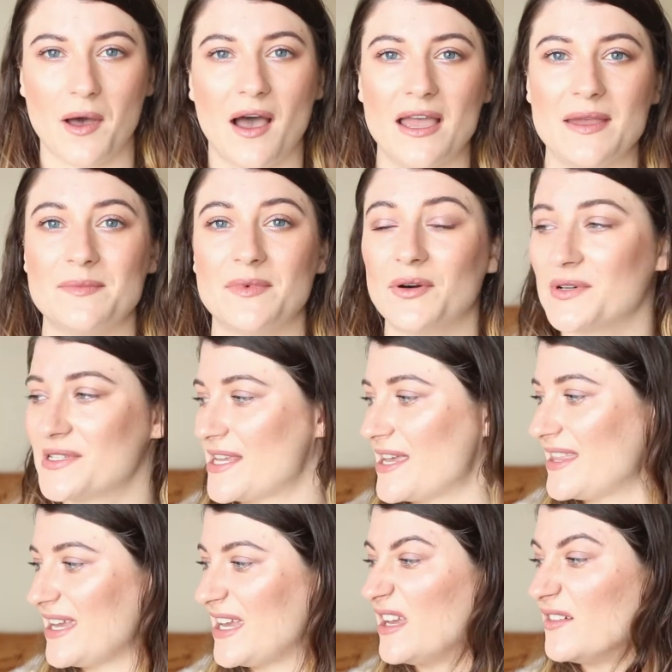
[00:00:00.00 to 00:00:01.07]
I'm also
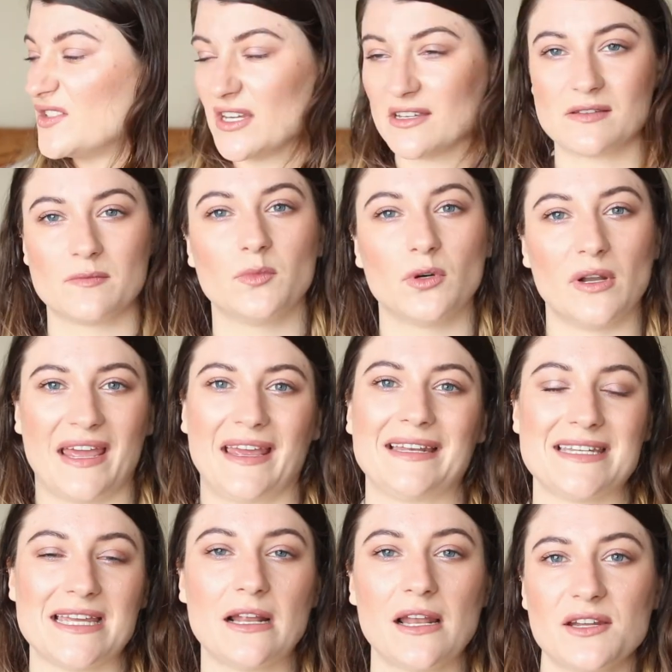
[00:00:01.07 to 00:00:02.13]
thinking of doing some more
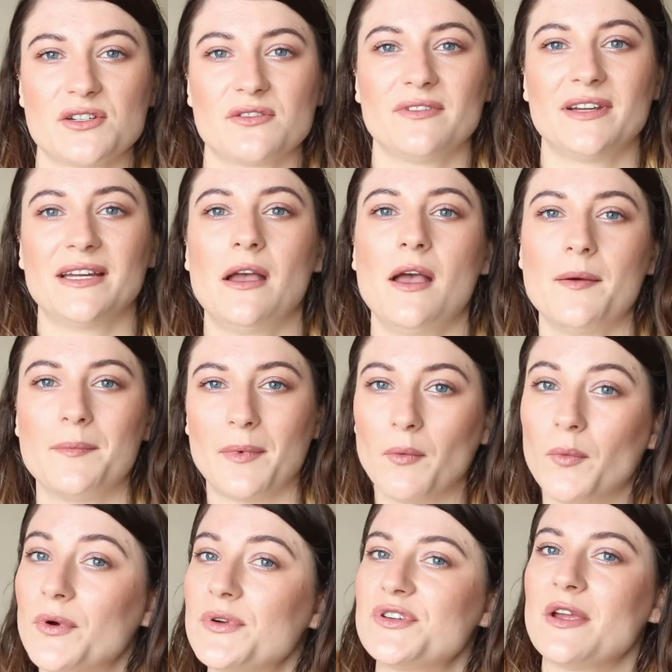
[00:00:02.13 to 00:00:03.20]
like decluttering. My
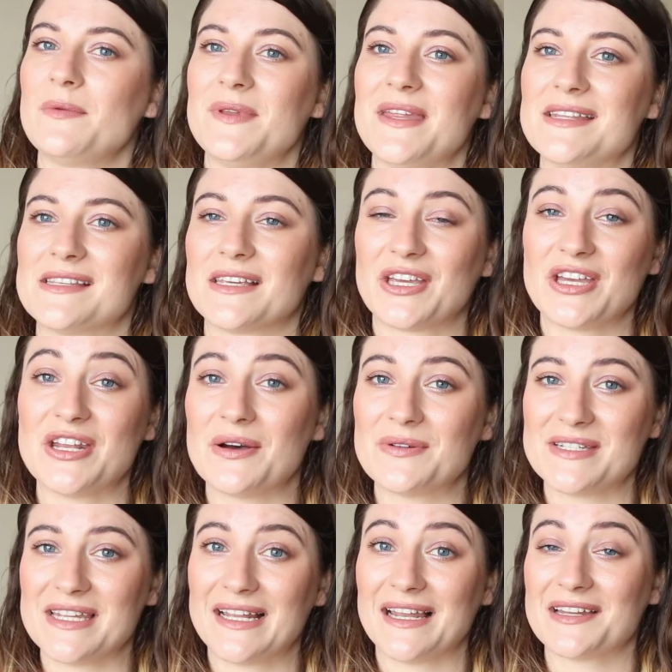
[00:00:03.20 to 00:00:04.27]
wardrobe needs a good
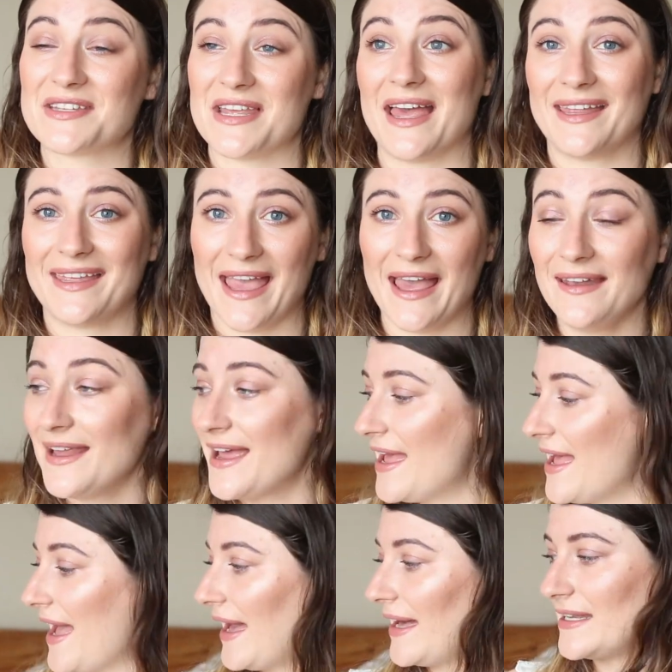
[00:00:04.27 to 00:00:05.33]
old declutter again,
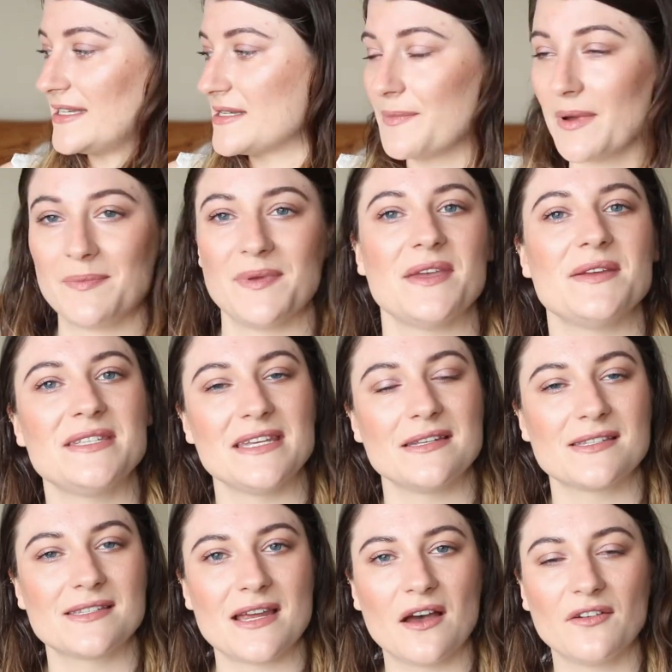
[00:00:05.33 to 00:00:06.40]
and my beauty
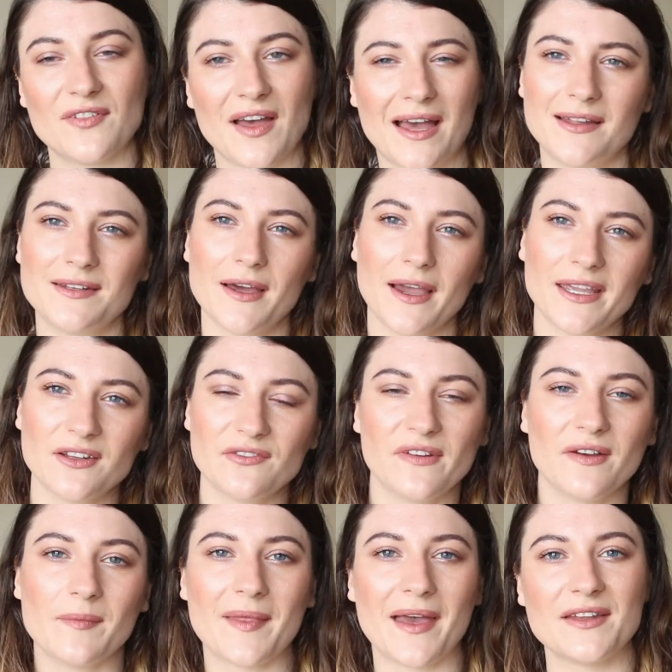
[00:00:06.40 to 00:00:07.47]
stuff, and I could
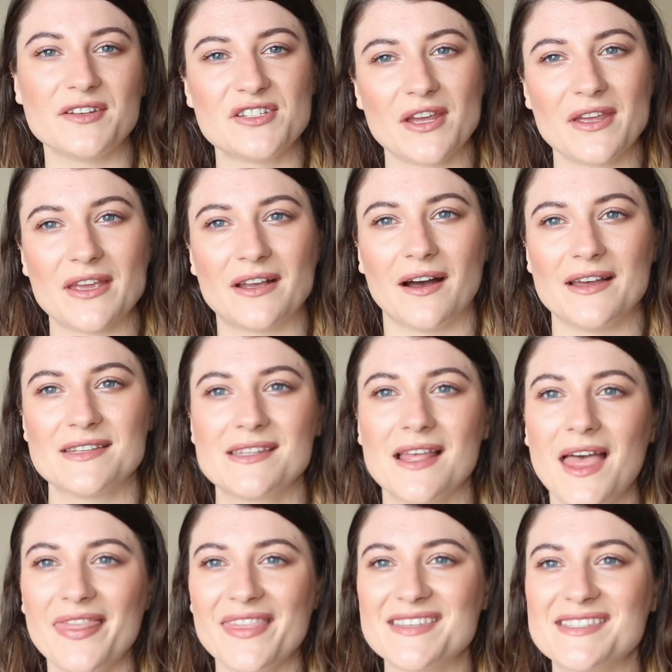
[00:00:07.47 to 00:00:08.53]
film that and show you guys.
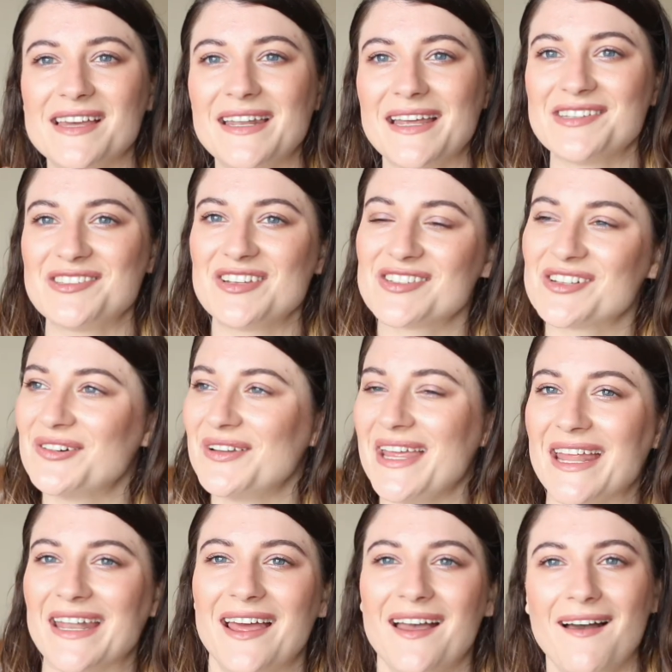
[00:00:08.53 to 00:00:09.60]
The sun has just gone
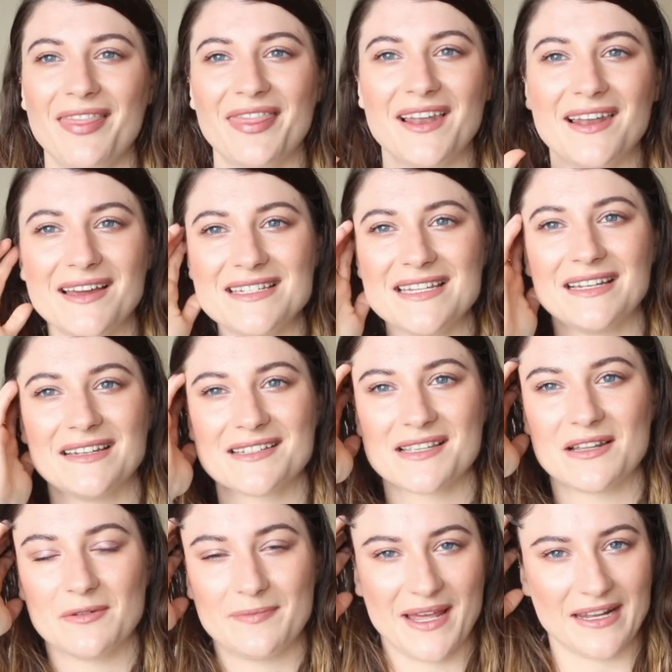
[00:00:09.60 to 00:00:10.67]
in. The lighting looks
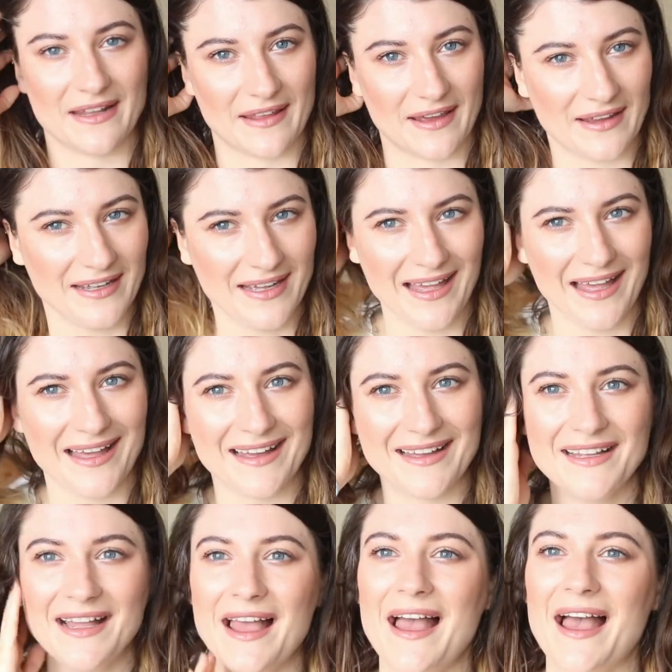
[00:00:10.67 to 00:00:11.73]
a lot better
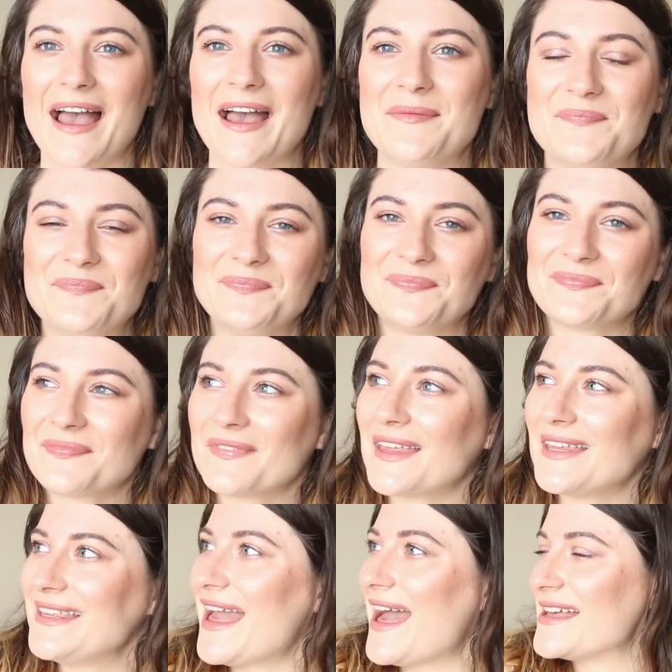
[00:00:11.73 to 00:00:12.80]
though.
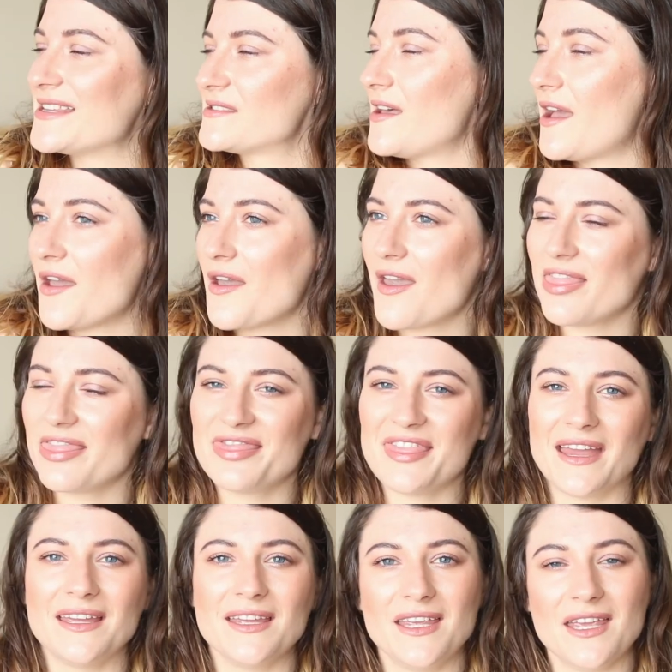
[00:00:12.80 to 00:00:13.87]
Yeah, so
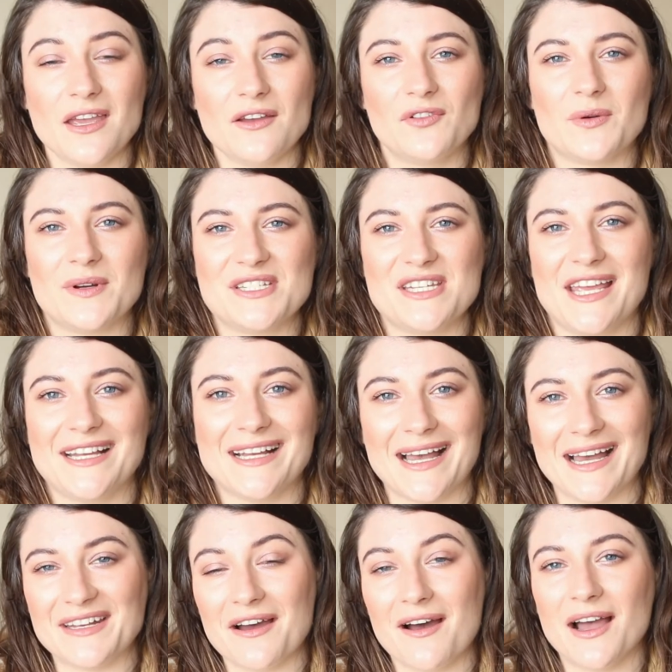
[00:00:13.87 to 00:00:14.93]
thank you for watching,
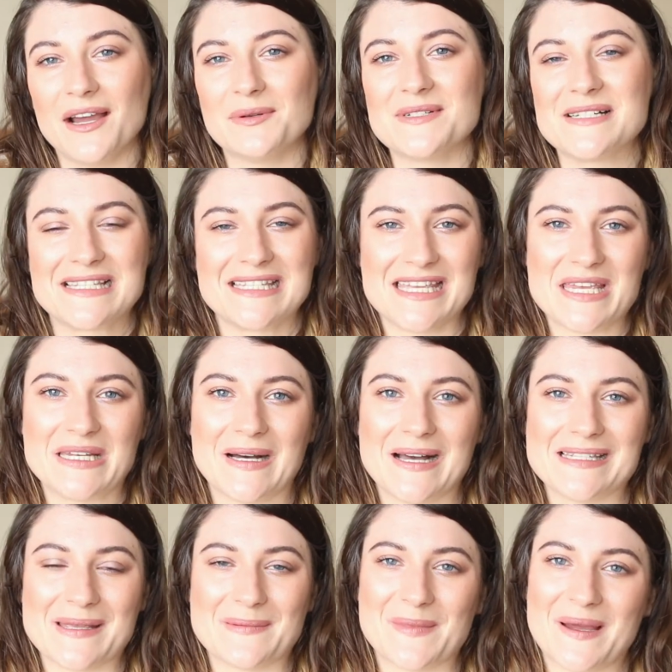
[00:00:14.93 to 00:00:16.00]
and I will see you
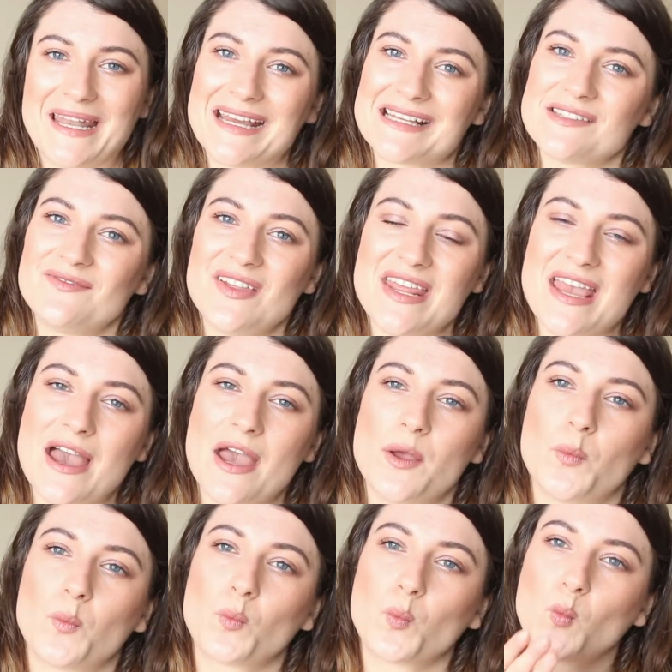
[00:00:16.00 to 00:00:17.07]
guys in my next video.